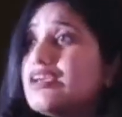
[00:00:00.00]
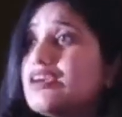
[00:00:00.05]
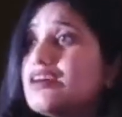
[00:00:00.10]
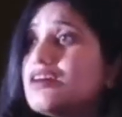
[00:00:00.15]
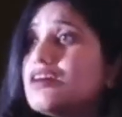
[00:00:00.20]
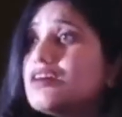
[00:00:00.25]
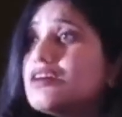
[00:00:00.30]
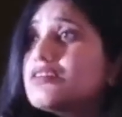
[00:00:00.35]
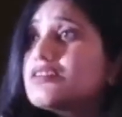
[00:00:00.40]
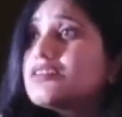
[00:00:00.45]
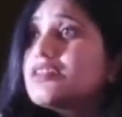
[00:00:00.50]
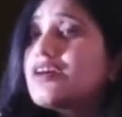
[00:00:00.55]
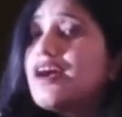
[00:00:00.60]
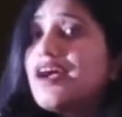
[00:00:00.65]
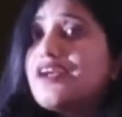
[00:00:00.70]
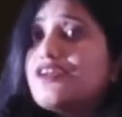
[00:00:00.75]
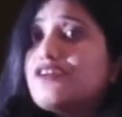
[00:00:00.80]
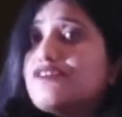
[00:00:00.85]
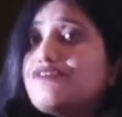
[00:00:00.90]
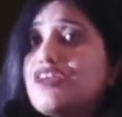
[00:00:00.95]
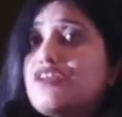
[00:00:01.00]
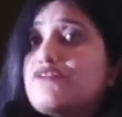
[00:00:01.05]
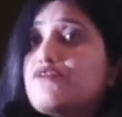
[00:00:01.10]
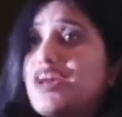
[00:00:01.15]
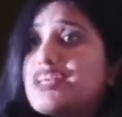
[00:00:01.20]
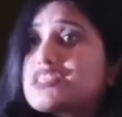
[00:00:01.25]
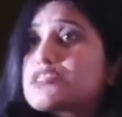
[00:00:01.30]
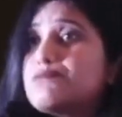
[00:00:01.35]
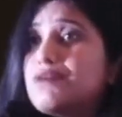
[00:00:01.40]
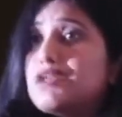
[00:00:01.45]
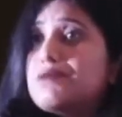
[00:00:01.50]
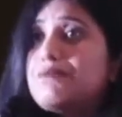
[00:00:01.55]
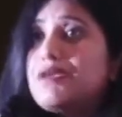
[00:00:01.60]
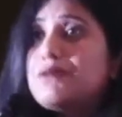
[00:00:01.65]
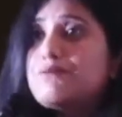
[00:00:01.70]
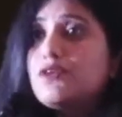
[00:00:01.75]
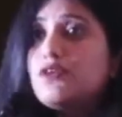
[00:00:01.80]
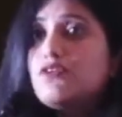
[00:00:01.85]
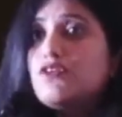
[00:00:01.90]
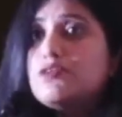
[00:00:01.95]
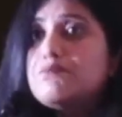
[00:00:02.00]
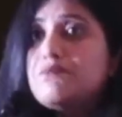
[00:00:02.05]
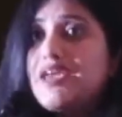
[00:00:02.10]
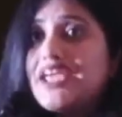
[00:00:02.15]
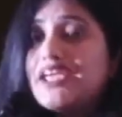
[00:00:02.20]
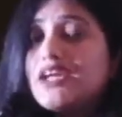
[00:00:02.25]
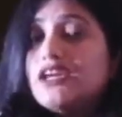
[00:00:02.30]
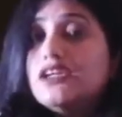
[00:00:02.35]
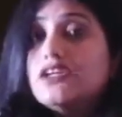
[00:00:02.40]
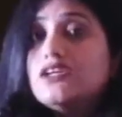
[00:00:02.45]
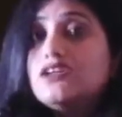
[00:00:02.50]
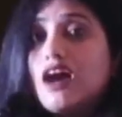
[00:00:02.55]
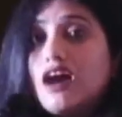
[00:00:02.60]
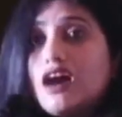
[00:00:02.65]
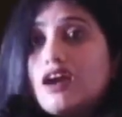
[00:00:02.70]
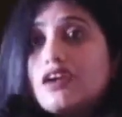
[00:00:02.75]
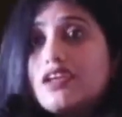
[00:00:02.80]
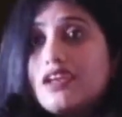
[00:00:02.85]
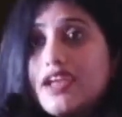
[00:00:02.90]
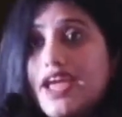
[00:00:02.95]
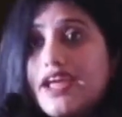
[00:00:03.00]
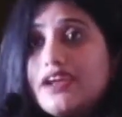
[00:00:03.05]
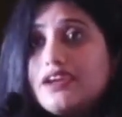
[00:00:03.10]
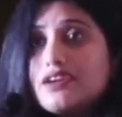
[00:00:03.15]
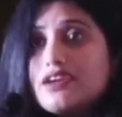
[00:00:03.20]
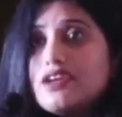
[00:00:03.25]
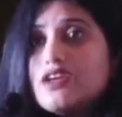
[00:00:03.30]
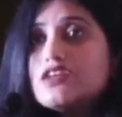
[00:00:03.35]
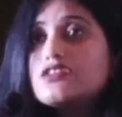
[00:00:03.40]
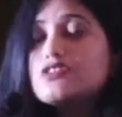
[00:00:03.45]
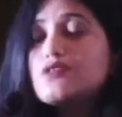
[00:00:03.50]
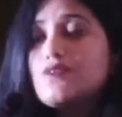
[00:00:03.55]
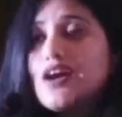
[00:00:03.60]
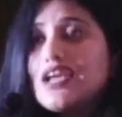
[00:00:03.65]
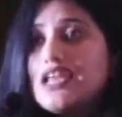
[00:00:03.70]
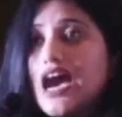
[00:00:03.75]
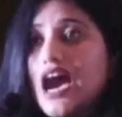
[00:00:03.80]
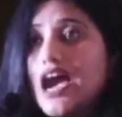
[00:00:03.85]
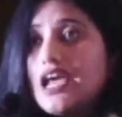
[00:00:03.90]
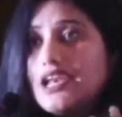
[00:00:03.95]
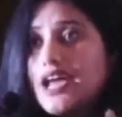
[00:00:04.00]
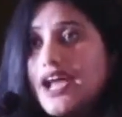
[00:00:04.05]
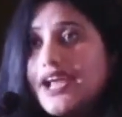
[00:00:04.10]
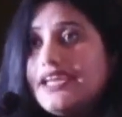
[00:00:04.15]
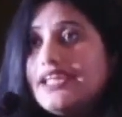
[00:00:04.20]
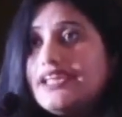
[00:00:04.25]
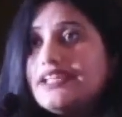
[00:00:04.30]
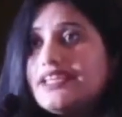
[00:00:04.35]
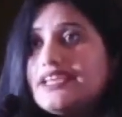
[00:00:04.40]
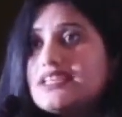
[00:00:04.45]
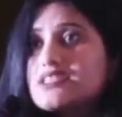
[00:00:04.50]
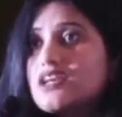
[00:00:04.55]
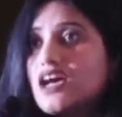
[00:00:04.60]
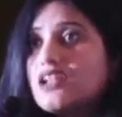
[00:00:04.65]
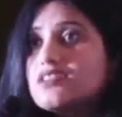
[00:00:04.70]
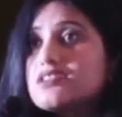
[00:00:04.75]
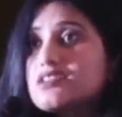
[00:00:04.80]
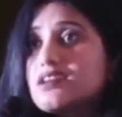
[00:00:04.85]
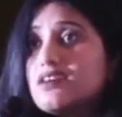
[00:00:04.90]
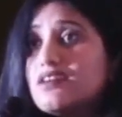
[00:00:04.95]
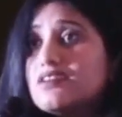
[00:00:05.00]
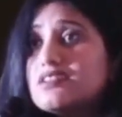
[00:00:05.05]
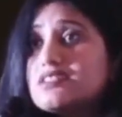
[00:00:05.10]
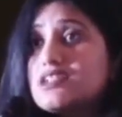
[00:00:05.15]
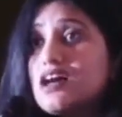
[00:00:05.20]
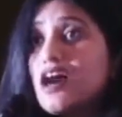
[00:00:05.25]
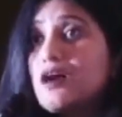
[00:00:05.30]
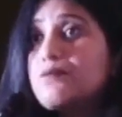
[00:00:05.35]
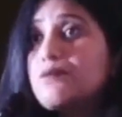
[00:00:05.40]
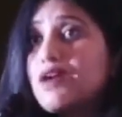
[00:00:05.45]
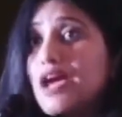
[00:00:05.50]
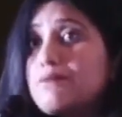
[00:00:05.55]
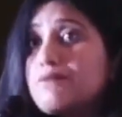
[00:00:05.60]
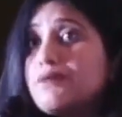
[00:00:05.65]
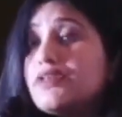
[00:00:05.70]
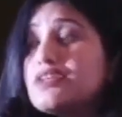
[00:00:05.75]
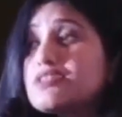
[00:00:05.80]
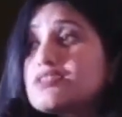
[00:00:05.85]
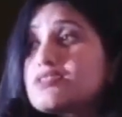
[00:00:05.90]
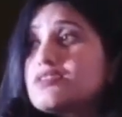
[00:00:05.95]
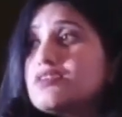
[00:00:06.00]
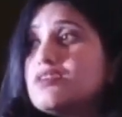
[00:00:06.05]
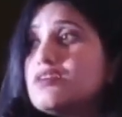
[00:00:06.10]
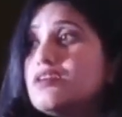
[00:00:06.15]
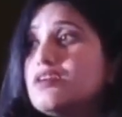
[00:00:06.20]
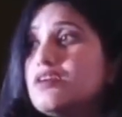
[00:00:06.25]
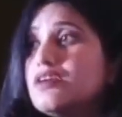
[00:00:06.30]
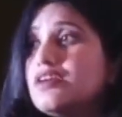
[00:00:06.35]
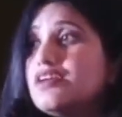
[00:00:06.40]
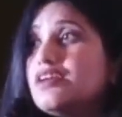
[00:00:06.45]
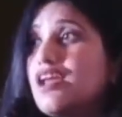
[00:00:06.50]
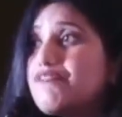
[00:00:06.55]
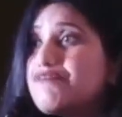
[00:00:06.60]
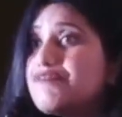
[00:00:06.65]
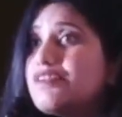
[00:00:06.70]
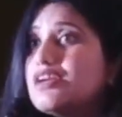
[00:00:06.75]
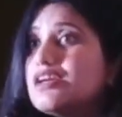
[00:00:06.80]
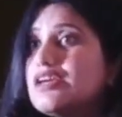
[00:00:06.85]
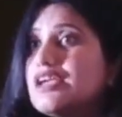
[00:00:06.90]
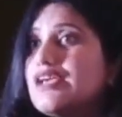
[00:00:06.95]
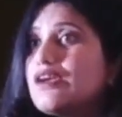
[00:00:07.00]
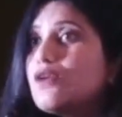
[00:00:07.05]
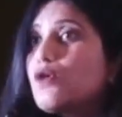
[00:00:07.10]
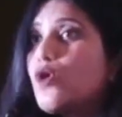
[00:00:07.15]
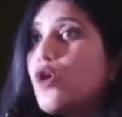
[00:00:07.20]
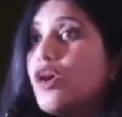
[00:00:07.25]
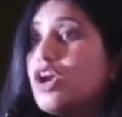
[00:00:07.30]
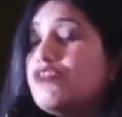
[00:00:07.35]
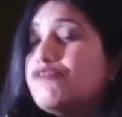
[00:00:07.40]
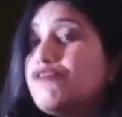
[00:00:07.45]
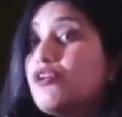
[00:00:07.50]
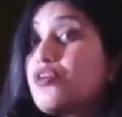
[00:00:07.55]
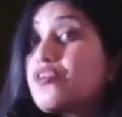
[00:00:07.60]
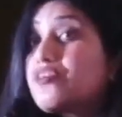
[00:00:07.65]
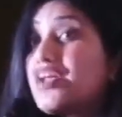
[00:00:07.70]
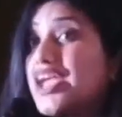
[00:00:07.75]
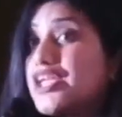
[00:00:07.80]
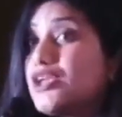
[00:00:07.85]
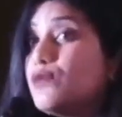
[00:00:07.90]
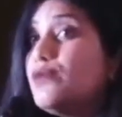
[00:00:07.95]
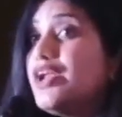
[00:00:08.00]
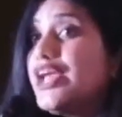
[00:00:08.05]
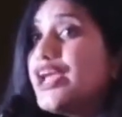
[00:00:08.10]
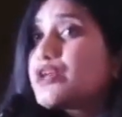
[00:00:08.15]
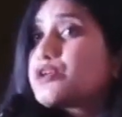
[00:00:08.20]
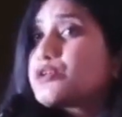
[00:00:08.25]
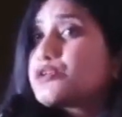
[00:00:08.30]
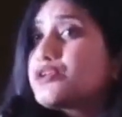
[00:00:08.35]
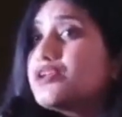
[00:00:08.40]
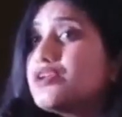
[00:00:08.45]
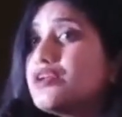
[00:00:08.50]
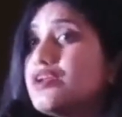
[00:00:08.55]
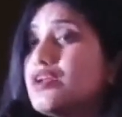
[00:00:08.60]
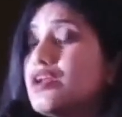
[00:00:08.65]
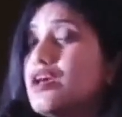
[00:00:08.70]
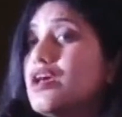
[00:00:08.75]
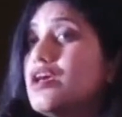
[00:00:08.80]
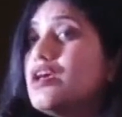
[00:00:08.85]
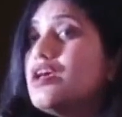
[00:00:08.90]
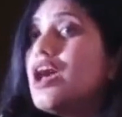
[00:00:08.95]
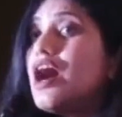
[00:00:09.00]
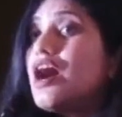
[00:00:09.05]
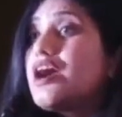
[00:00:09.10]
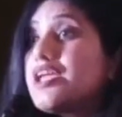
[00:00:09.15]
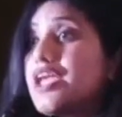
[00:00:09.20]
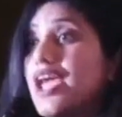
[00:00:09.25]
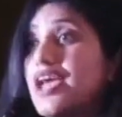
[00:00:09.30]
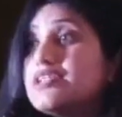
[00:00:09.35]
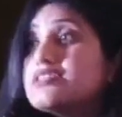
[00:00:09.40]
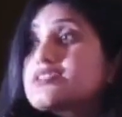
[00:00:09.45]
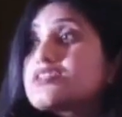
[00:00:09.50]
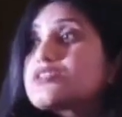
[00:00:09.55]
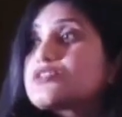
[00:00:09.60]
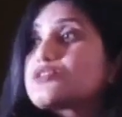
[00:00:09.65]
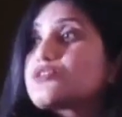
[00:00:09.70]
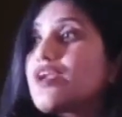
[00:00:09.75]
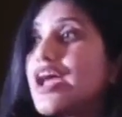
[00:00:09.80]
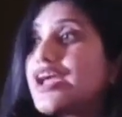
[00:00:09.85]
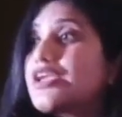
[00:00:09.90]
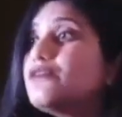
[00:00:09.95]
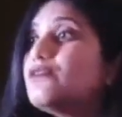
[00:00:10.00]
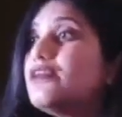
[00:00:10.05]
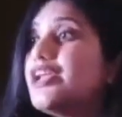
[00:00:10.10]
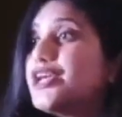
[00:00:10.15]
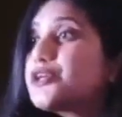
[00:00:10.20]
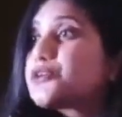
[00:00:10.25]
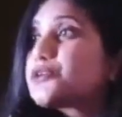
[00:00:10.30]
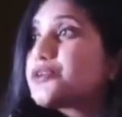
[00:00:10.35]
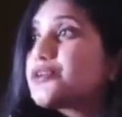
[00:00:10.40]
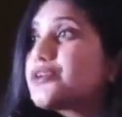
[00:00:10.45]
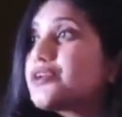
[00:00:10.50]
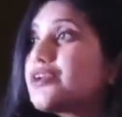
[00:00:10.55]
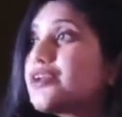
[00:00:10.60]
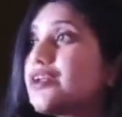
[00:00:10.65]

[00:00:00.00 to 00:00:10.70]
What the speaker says: the kind of investment people will make in darknet. So while highlighting these concerns, our Prime Minister definitely called for regulation against strangulation.